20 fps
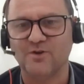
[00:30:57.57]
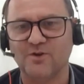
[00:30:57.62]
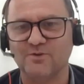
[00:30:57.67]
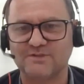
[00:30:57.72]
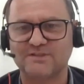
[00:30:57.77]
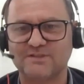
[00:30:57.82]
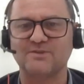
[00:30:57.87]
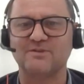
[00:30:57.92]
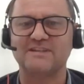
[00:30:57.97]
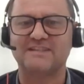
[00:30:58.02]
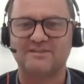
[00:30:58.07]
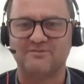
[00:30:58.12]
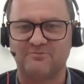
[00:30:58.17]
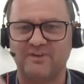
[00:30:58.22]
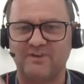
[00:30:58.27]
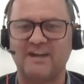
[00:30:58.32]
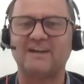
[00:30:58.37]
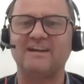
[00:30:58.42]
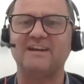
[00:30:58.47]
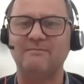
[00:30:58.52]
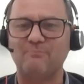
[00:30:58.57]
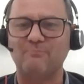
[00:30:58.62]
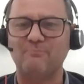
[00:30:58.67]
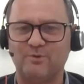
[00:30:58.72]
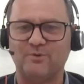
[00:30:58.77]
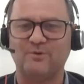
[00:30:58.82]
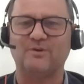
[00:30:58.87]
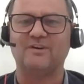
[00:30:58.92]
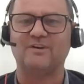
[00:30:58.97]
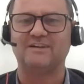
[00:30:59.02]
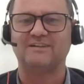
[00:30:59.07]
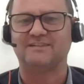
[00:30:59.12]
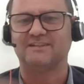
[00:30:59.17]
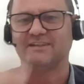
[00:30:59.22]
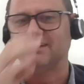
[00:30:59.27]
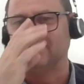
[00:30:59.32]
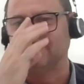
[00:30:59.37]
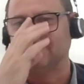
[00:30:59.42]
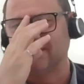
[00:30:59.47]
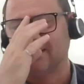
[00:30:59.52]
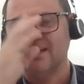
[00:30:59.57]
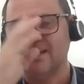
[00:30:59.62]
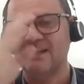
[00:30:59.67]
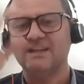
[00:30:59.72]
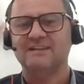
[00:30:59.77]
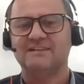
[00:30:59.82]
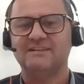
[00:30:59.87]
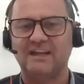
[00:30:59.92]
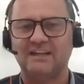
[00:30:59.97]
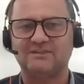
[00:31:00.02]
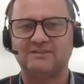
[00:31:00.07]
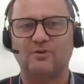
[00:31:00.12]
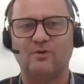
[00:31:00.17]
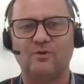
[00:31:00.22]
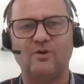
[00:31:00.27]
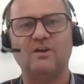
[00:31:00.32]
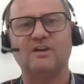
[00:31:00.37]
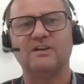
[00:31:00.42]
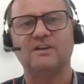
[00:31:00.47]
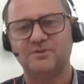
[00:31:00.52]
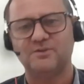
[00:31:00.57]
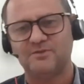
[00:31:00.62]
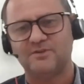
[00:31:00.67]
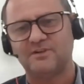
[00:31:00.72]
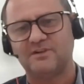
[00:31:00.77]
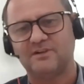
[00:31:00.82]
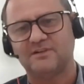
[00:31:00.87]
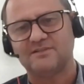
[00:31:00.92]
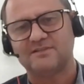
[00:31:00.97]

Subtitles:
So it's very important that all your